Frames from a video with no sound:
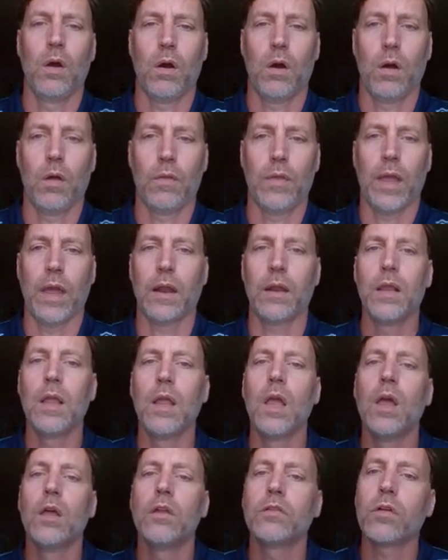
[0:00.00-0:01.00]
on that.
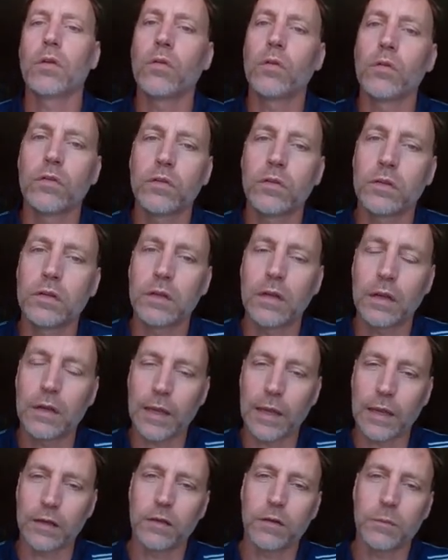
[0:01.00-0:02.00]
So there's
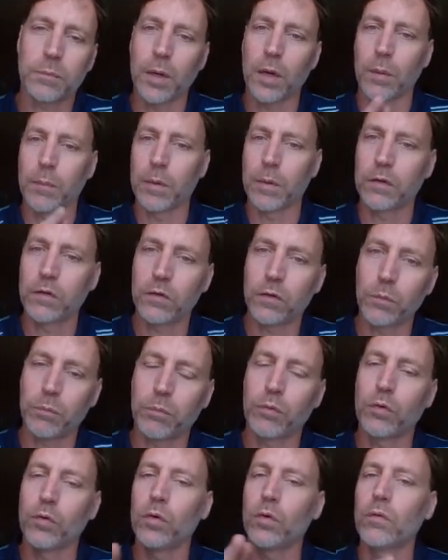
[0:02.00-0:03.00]
experiments to
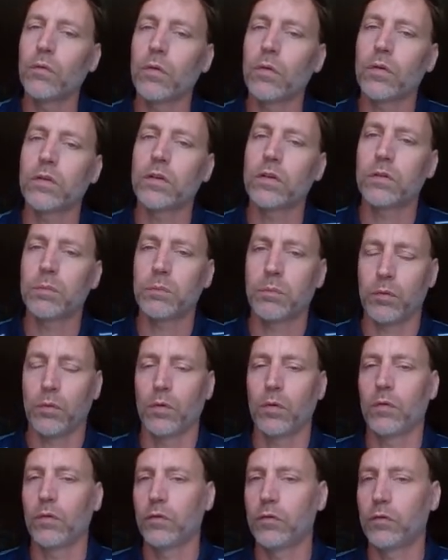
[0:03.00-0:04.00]
prove or
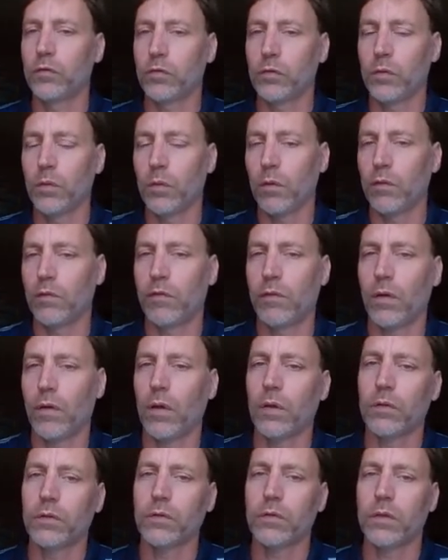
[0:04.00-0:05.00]
disprove, true or
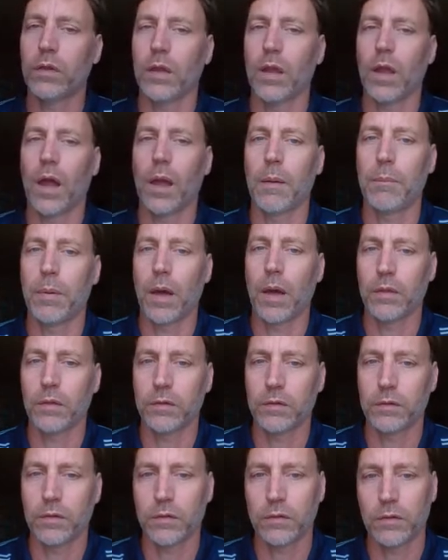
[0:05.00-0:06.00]
false, the
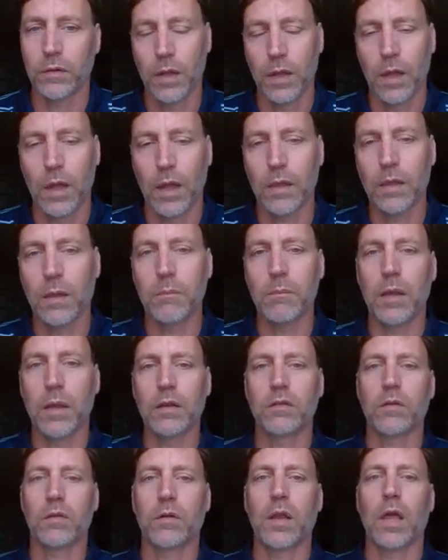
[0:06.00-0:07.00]
hypothesis. And then
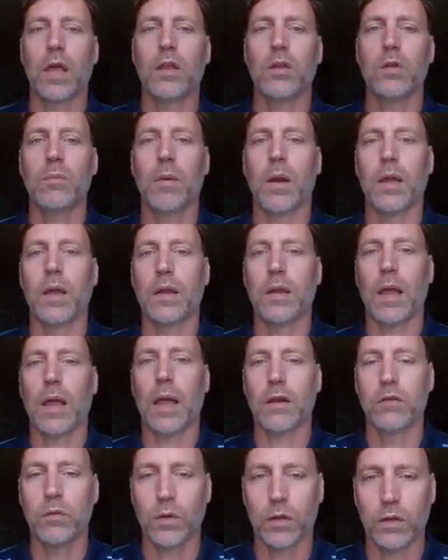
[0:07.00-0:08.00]
based on that, you might
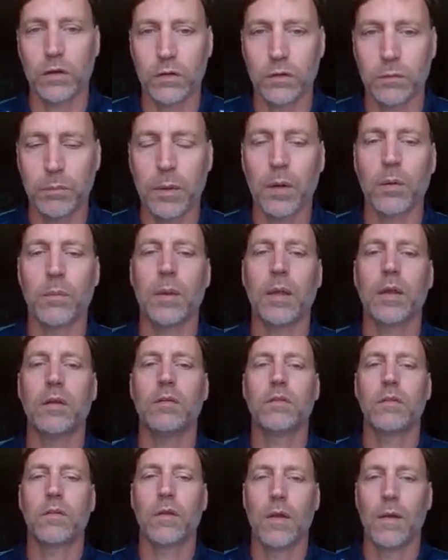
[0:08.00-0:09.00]
do
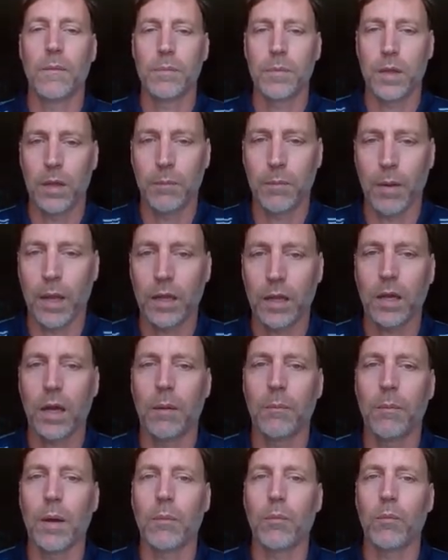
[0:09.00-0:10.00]
experiments. You might
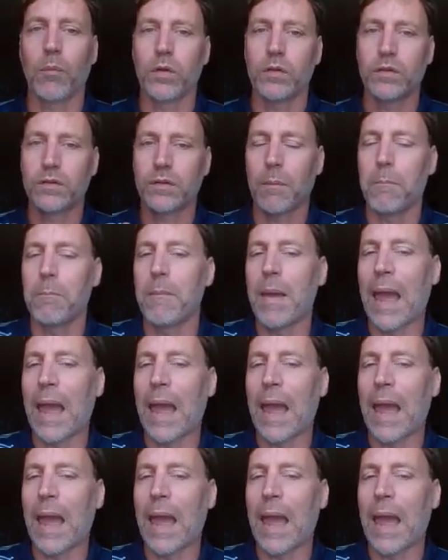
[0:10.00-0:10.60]
come up with some